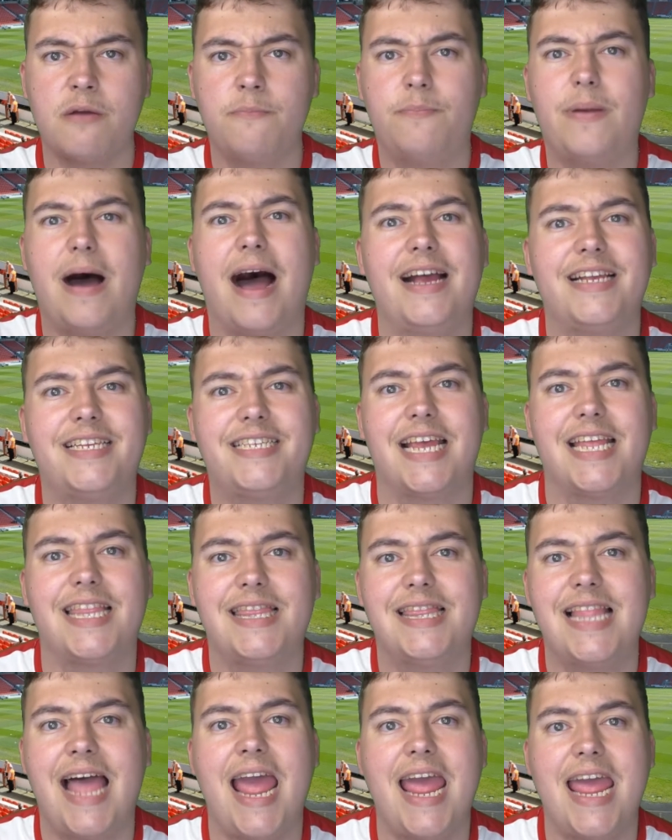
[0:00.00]
But I said,
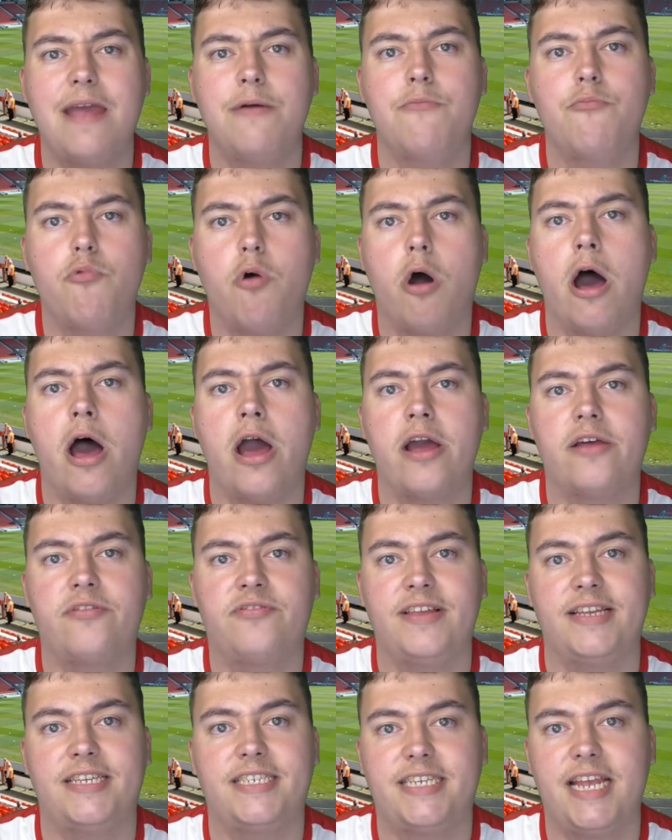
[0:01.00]
let him work
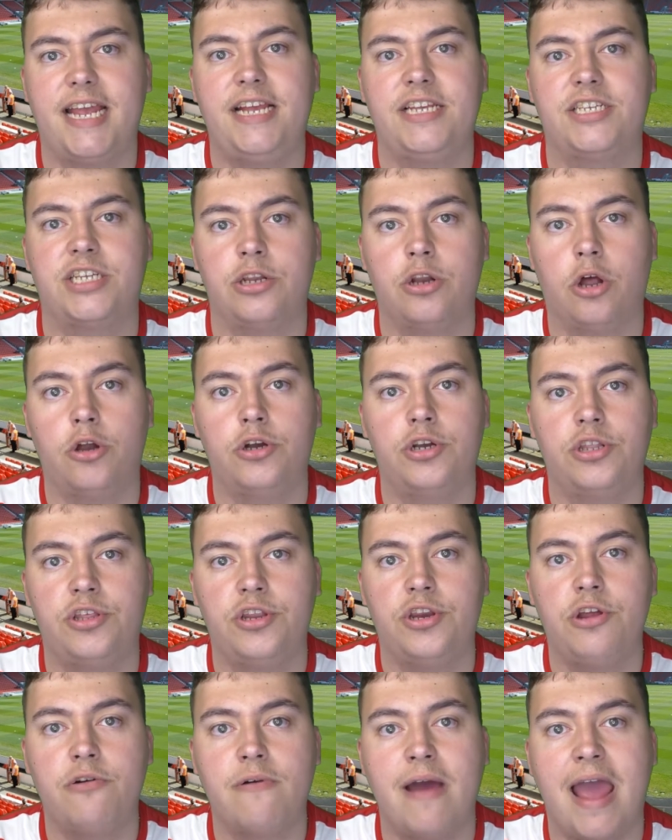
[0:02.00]
this season under
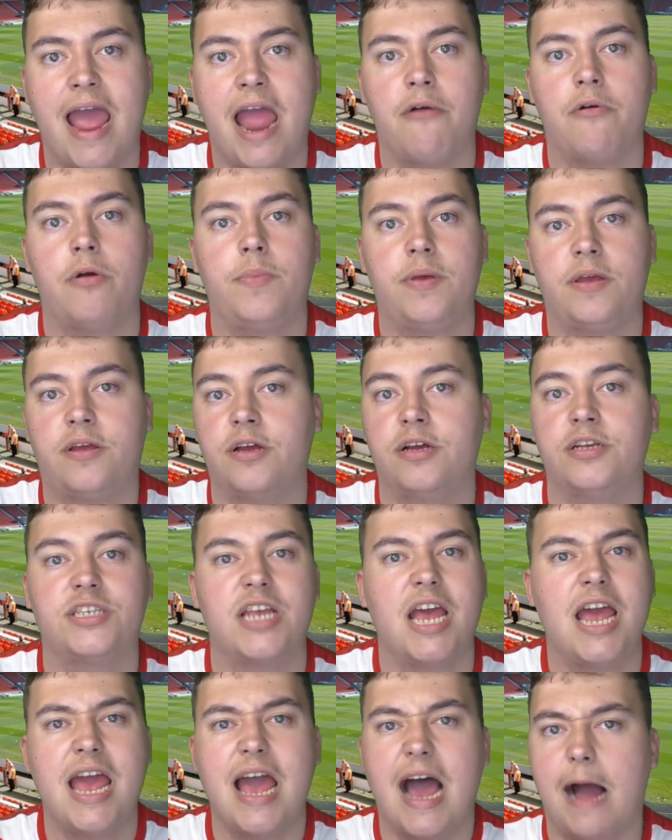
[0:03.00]
the new era, because
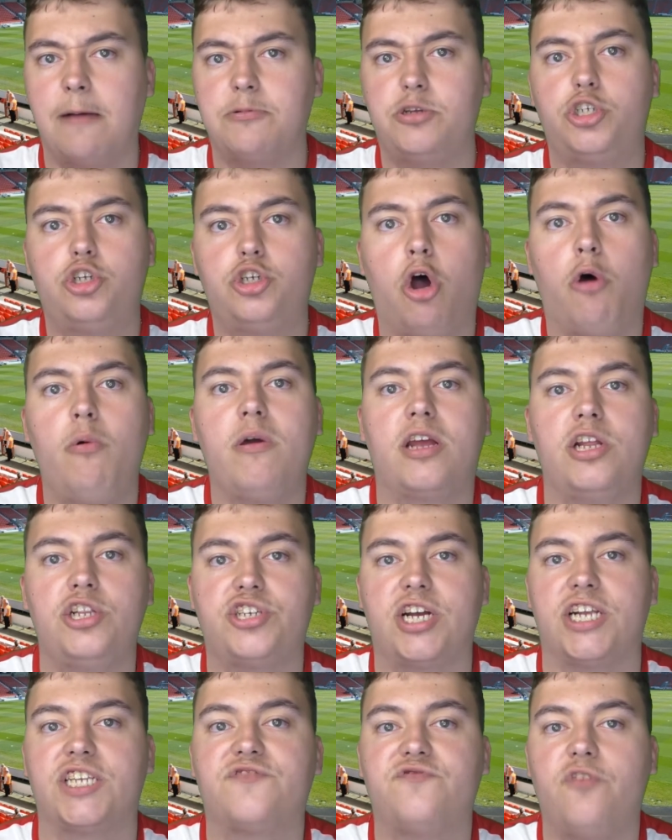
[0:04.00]
I'm sure we can
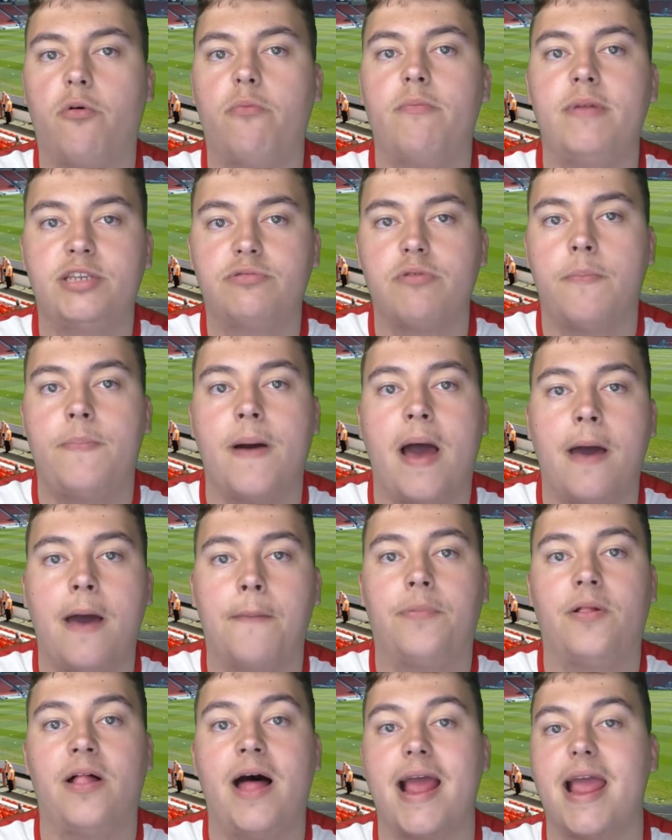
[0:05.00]
transform him into a better
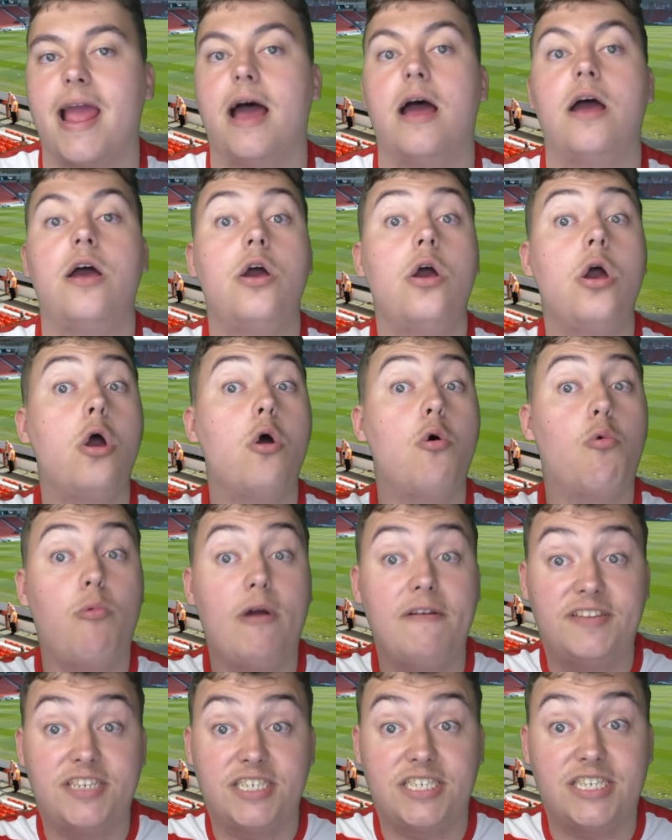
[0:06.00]
player.
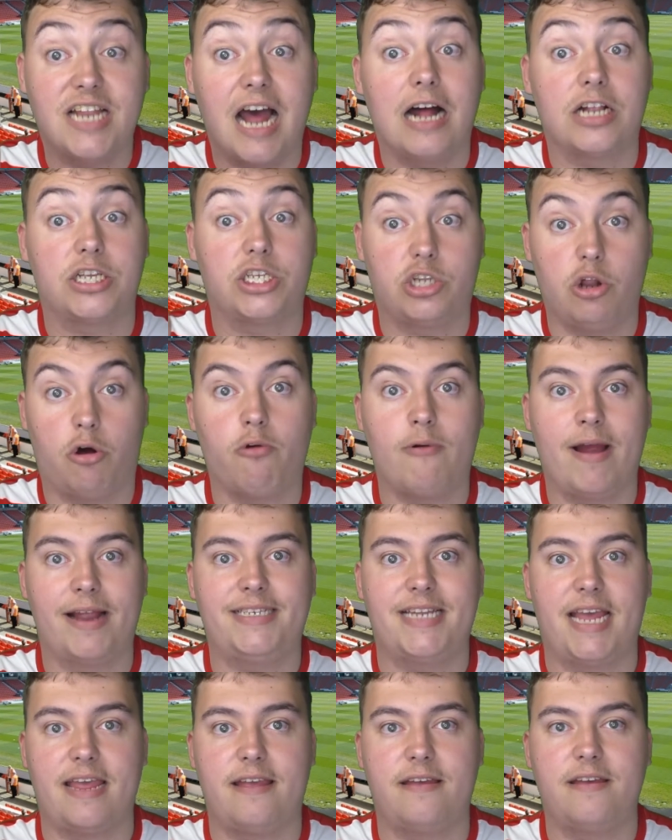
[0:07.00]
We've started
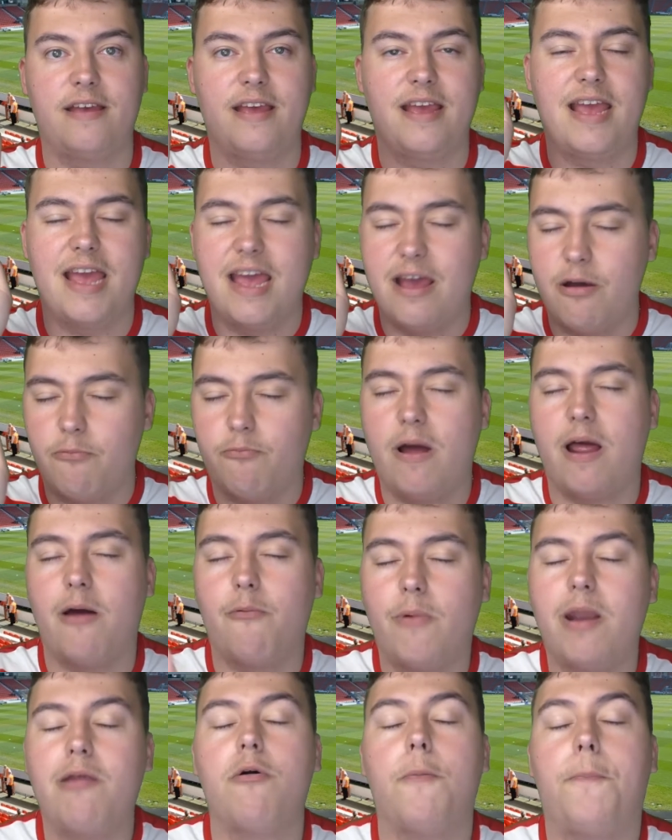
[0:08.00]
already. When
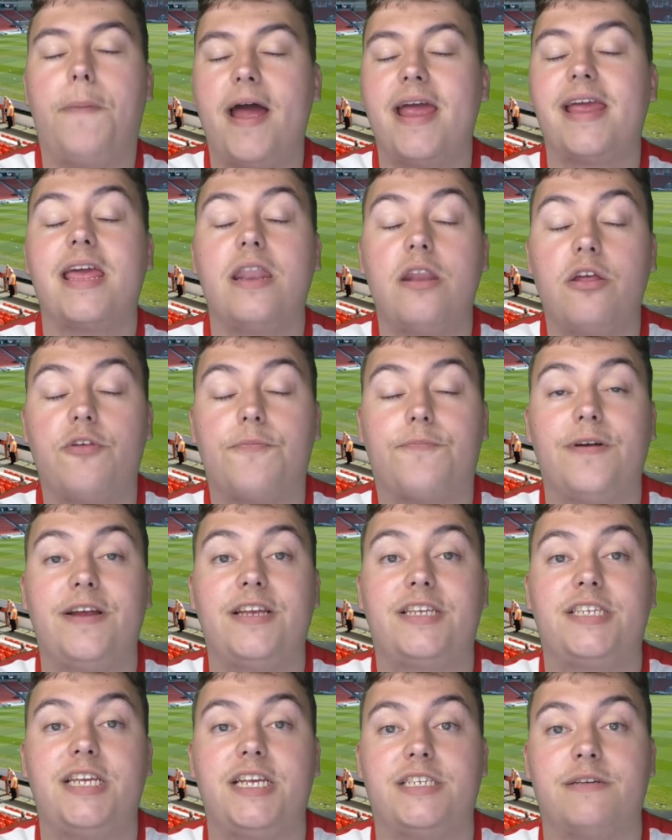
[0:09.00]
we were playing in other
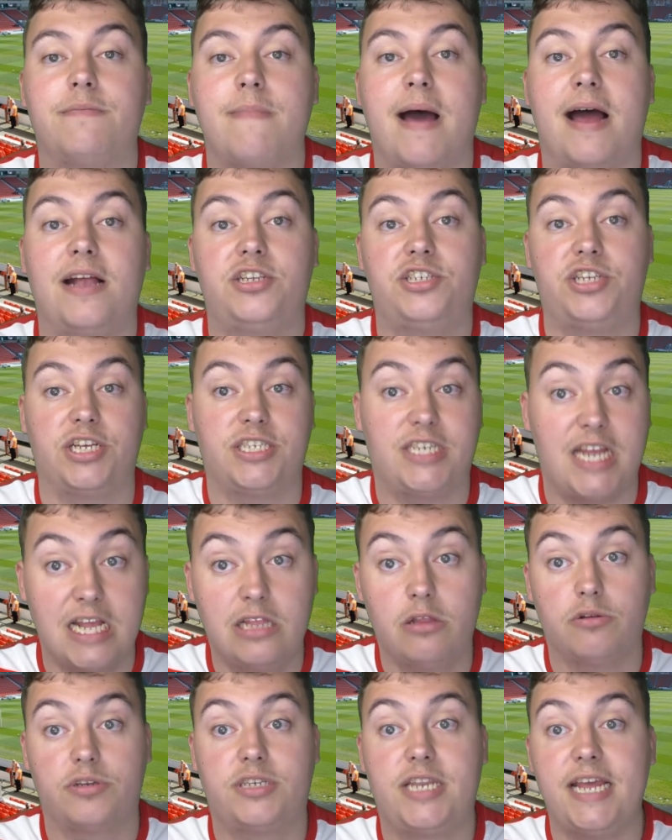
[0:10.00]
pre-season matches, he
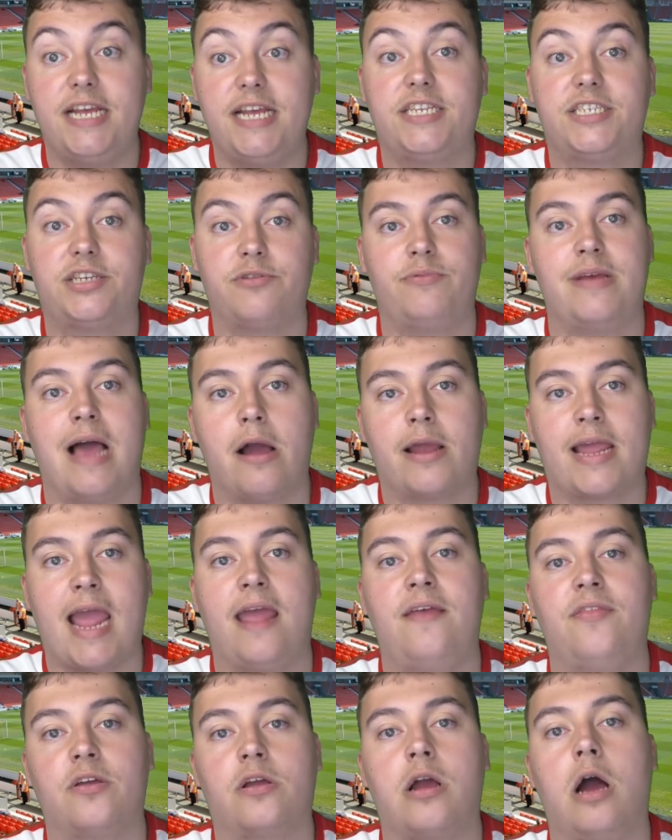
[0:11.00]
looked decent without
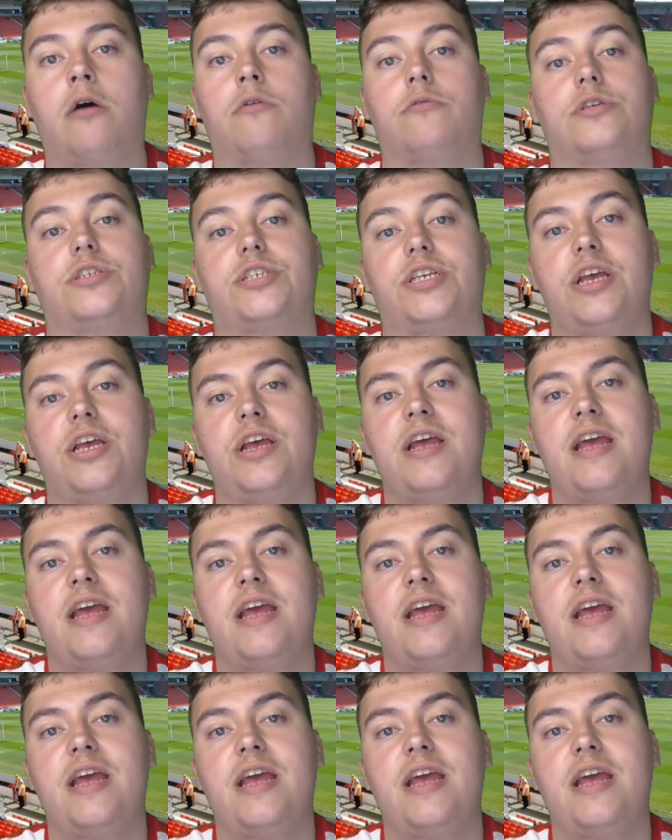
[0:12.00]
getting the goals.